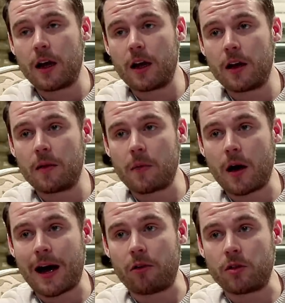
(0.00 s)
um,
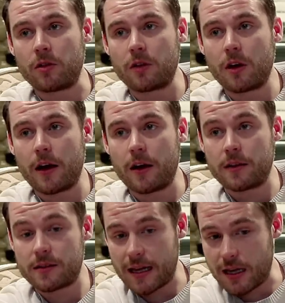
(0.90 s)
Aaron
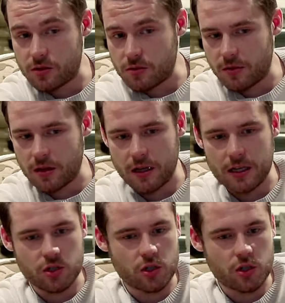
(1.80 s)
uh, saying something that is,